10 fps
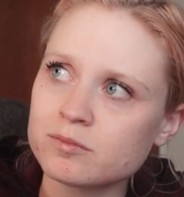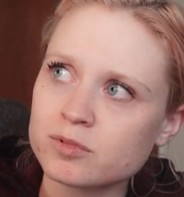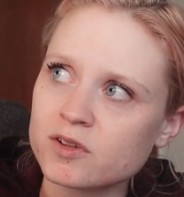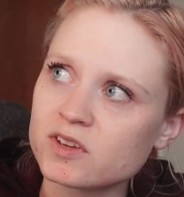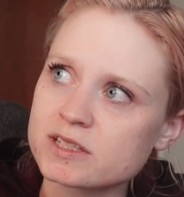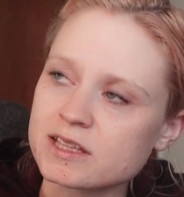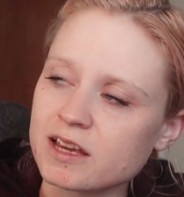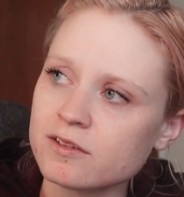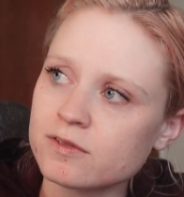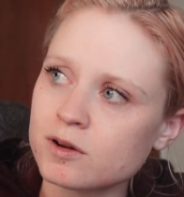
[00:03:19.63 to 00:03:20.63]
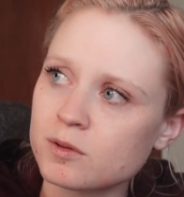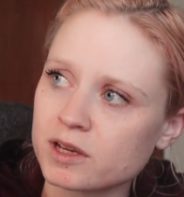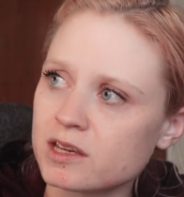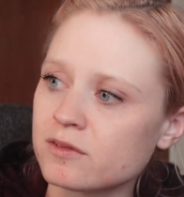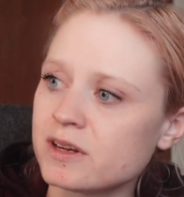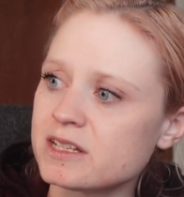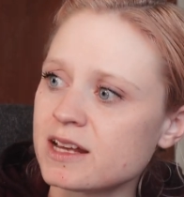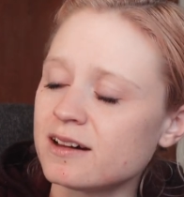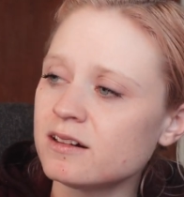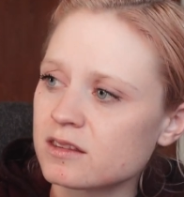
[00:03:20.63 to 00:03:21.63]
previous life working
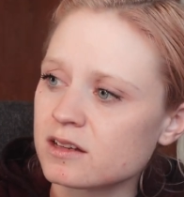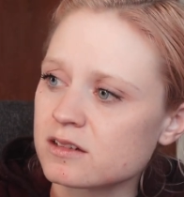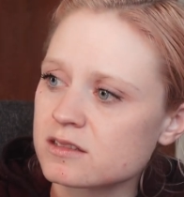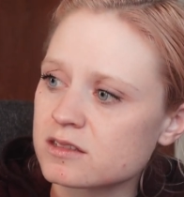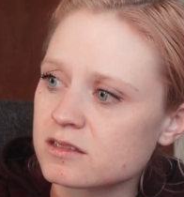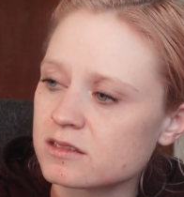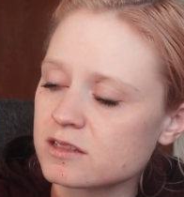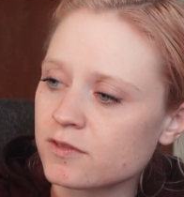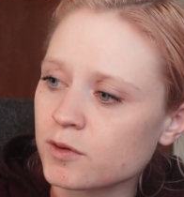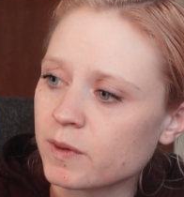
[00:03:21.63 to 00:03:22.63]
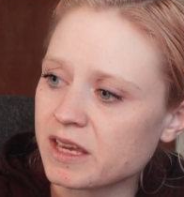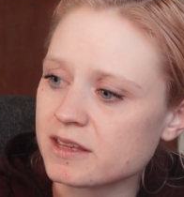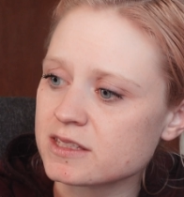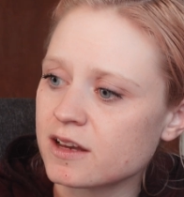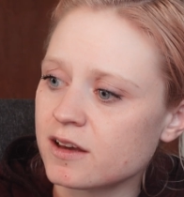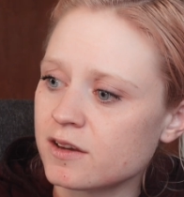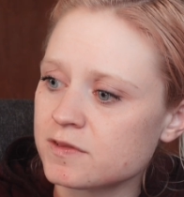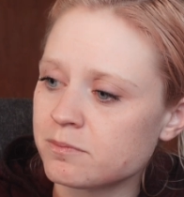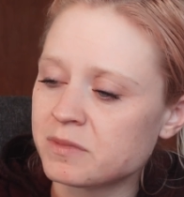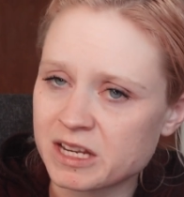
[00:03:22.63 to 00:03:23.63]
retail, there's different ways of
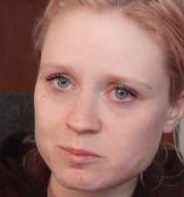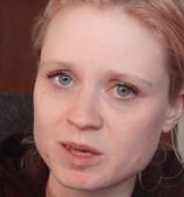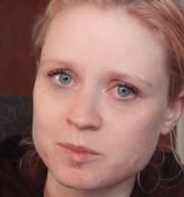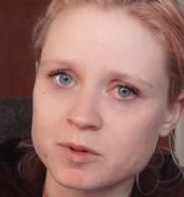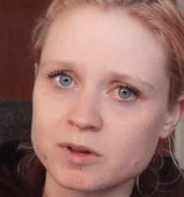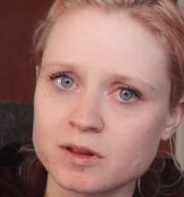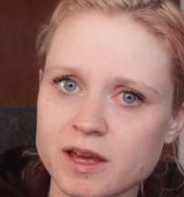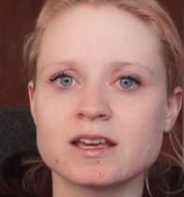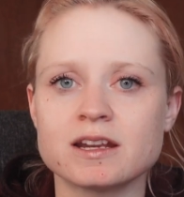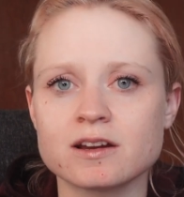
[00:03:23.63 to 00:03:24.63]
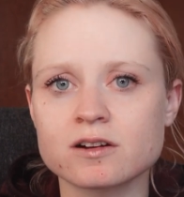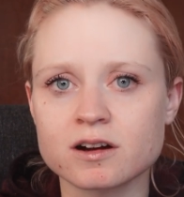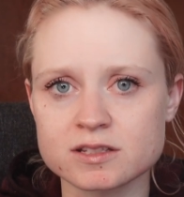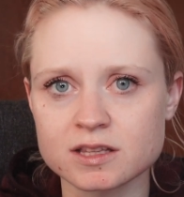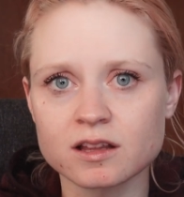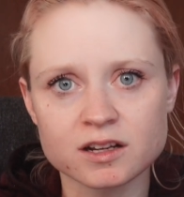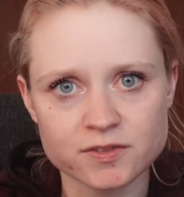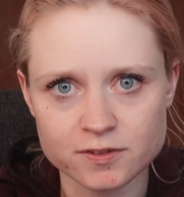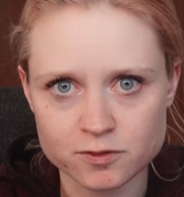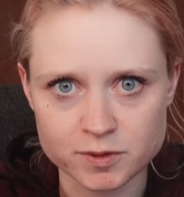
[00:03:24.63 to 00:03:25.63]
meeting people, getting across a lot of
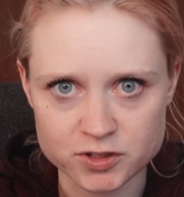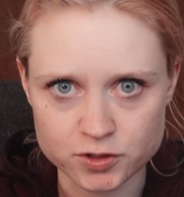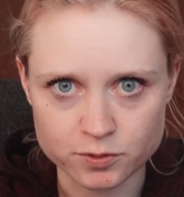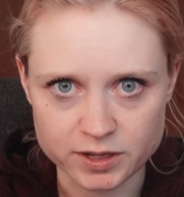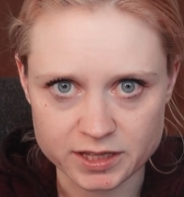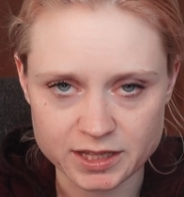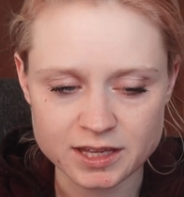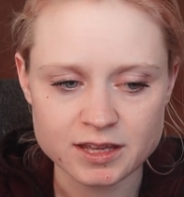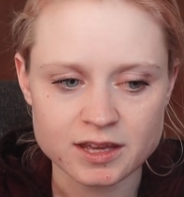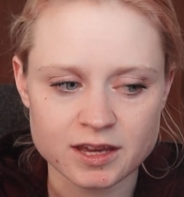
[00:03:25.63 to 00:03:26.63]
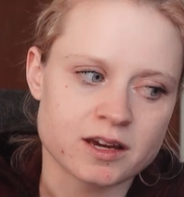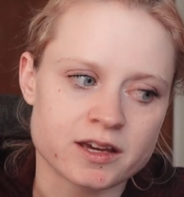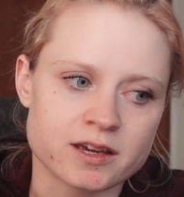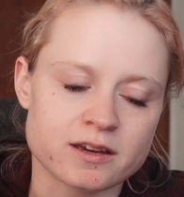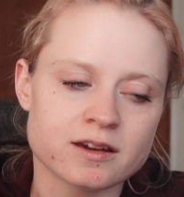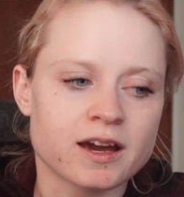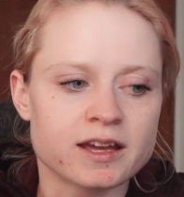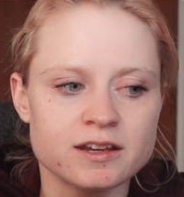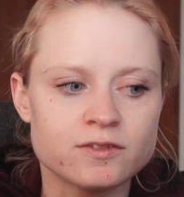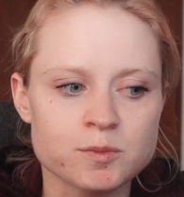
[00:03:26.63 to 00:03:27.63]
information quickly. I
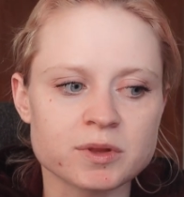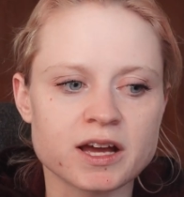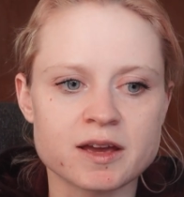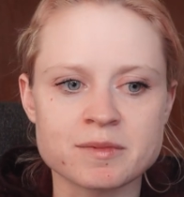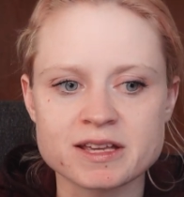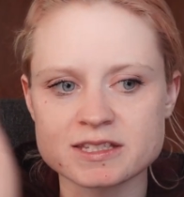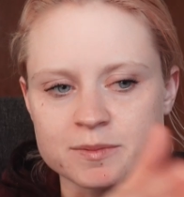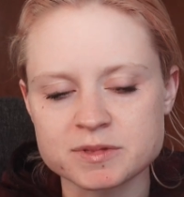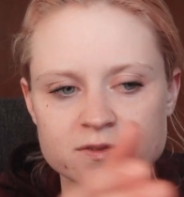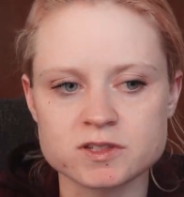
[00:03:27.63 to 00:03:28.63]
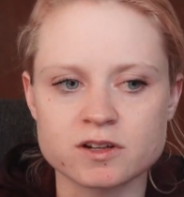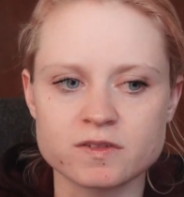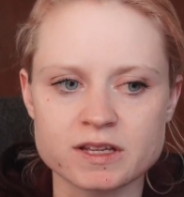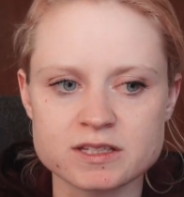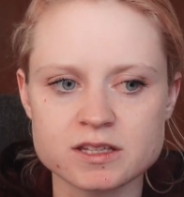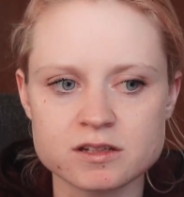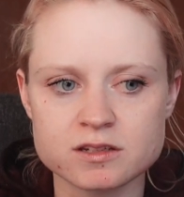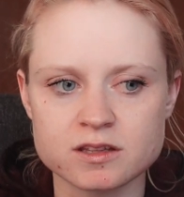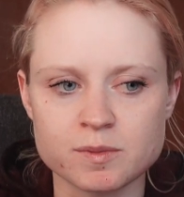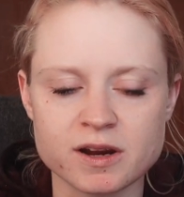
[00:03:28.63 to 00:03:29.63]
kind of apply my steps of service
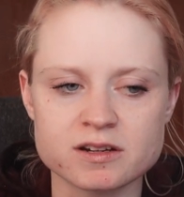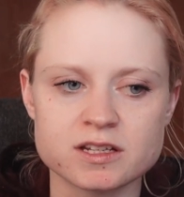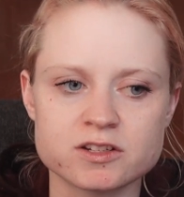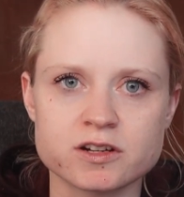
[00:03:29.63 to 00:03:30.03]
to the parent-teacher